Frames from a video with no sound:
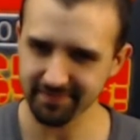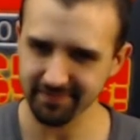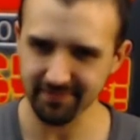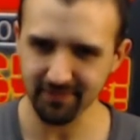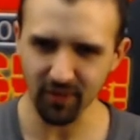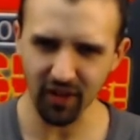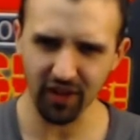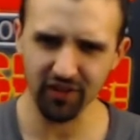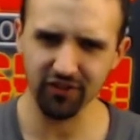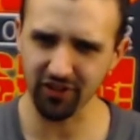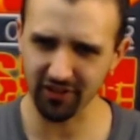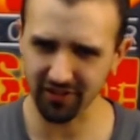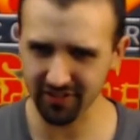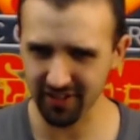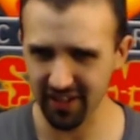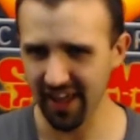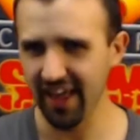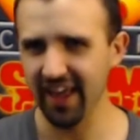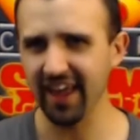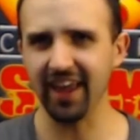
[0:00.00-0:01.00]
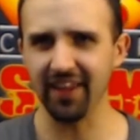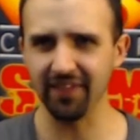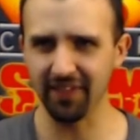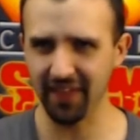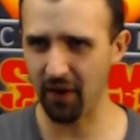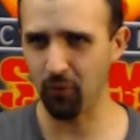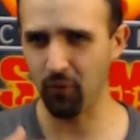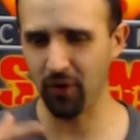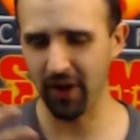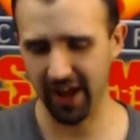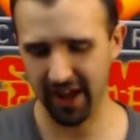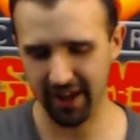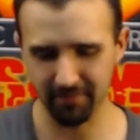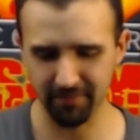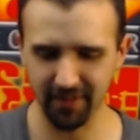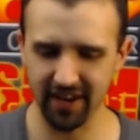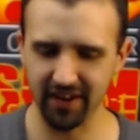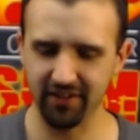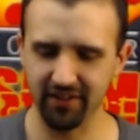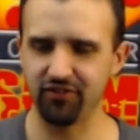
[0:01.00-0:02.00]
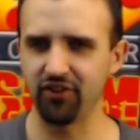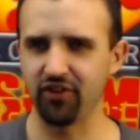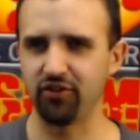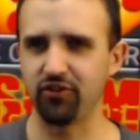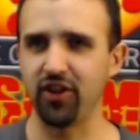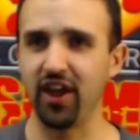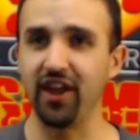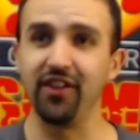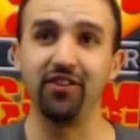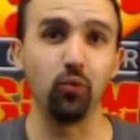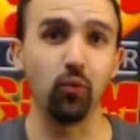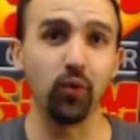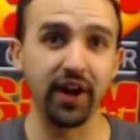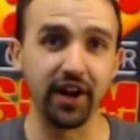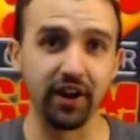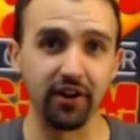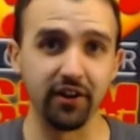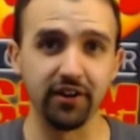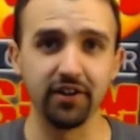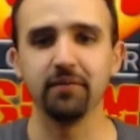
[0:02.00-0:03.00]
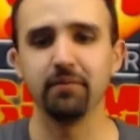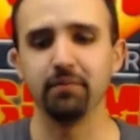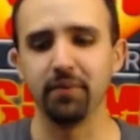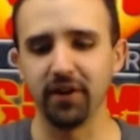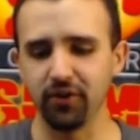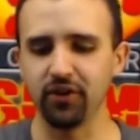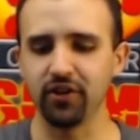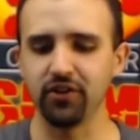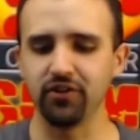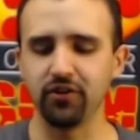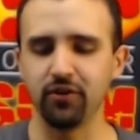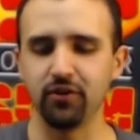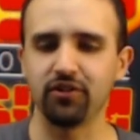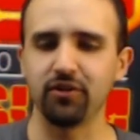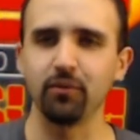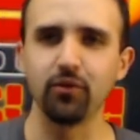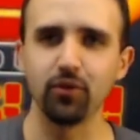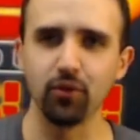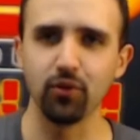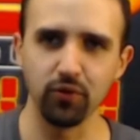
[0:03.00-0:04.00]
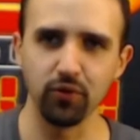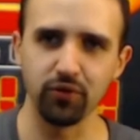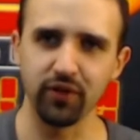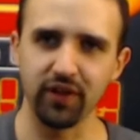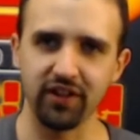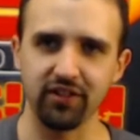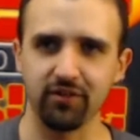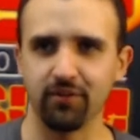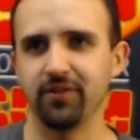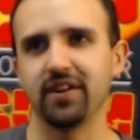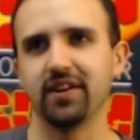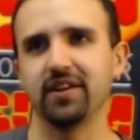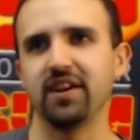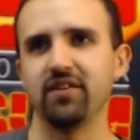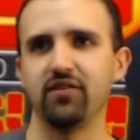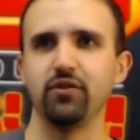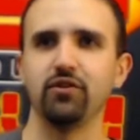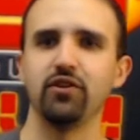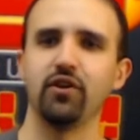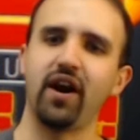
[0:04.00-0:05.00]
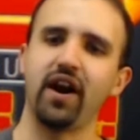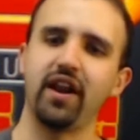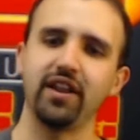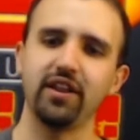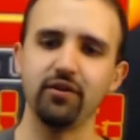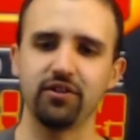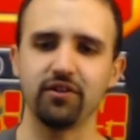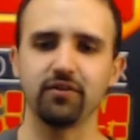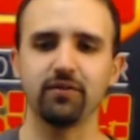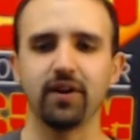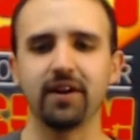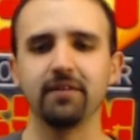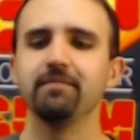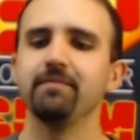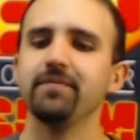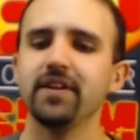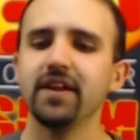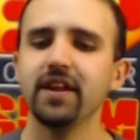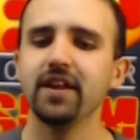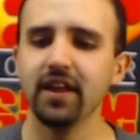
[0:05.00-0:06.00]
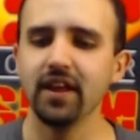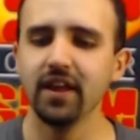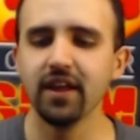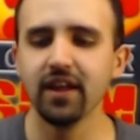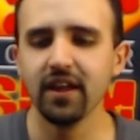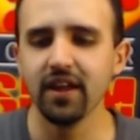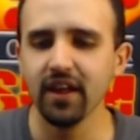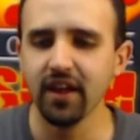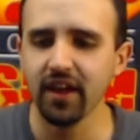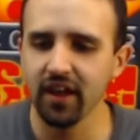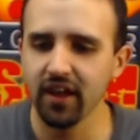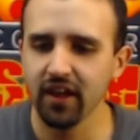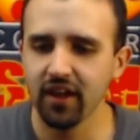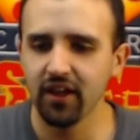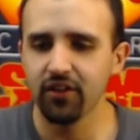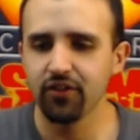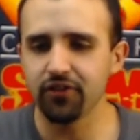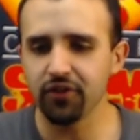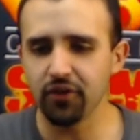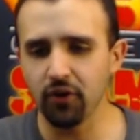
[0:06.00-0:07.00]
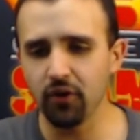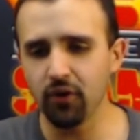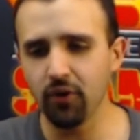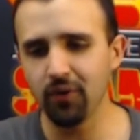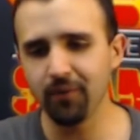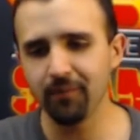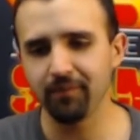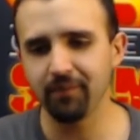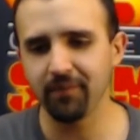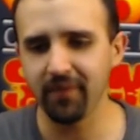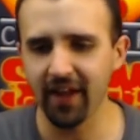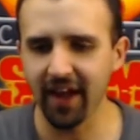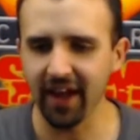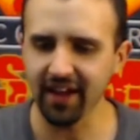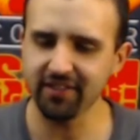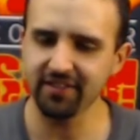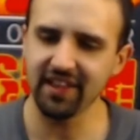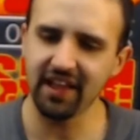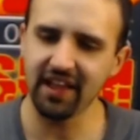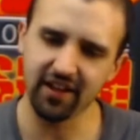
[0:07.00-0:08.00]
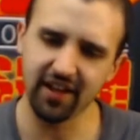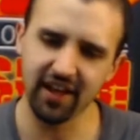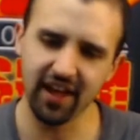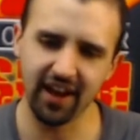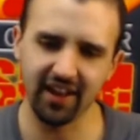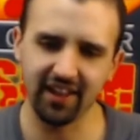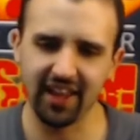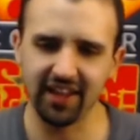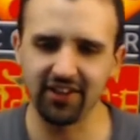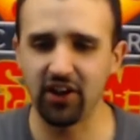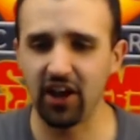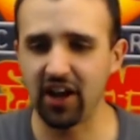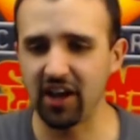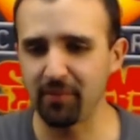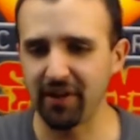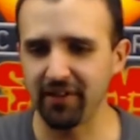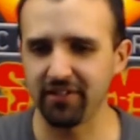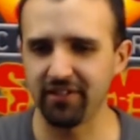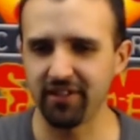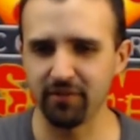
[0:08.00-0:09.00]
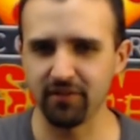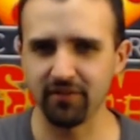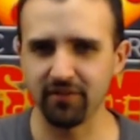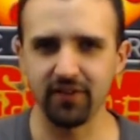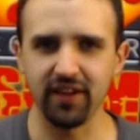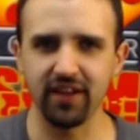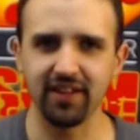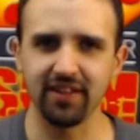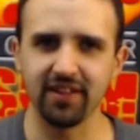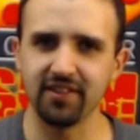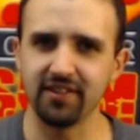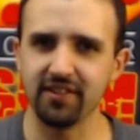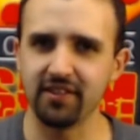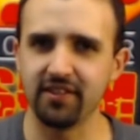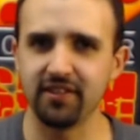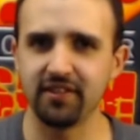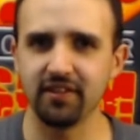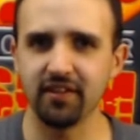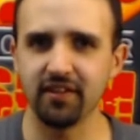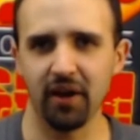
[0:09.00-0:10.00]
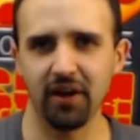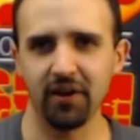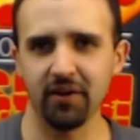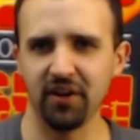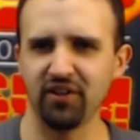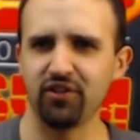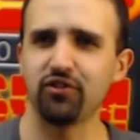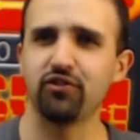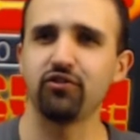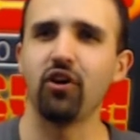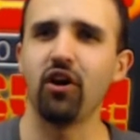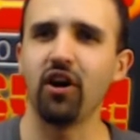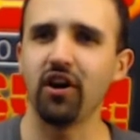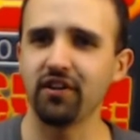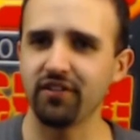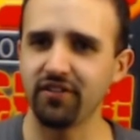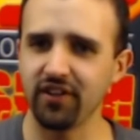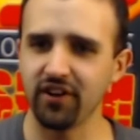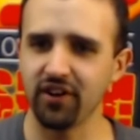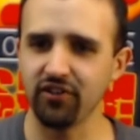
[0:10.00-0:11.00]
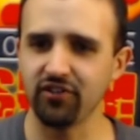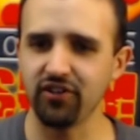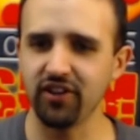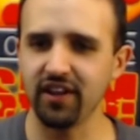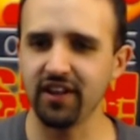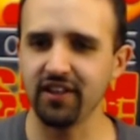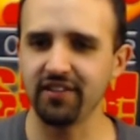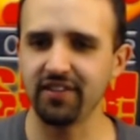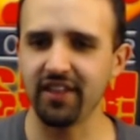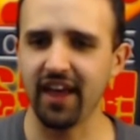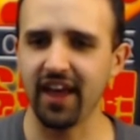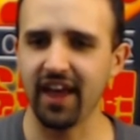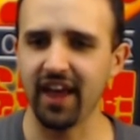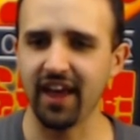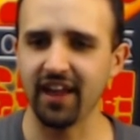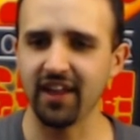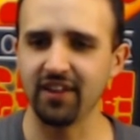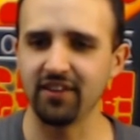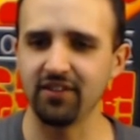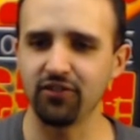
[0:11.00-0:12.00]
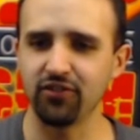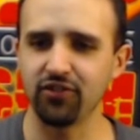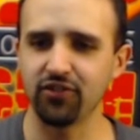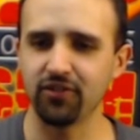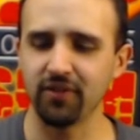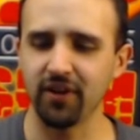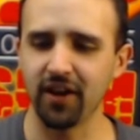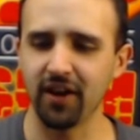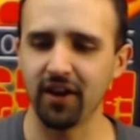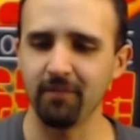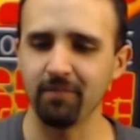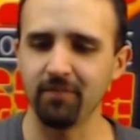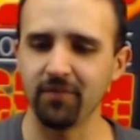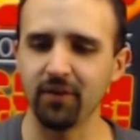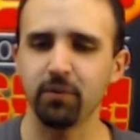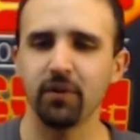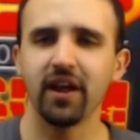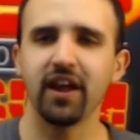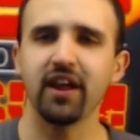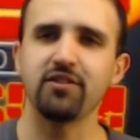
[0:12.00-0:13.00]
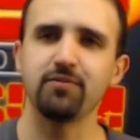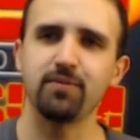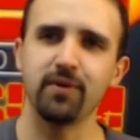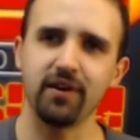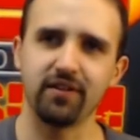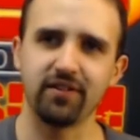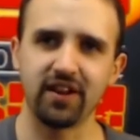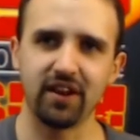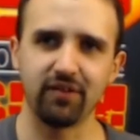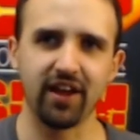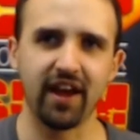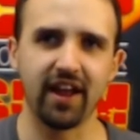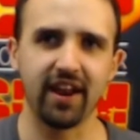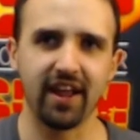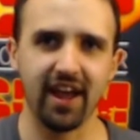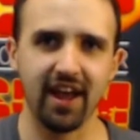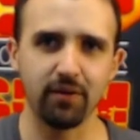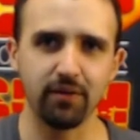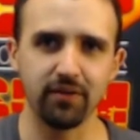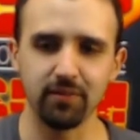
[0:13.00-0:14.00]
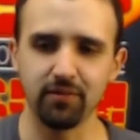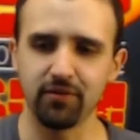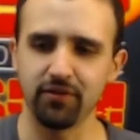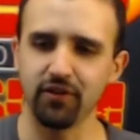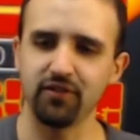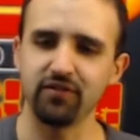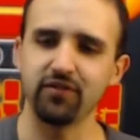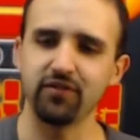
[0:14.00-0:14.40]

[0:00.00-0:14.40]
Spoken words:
Just in that way, that it's weird, but you can do some cool things with it if you know how to use it right. So I guess now I'll kind of like talk about some of his strong synergies and the play experience that I've kind of had with him so far.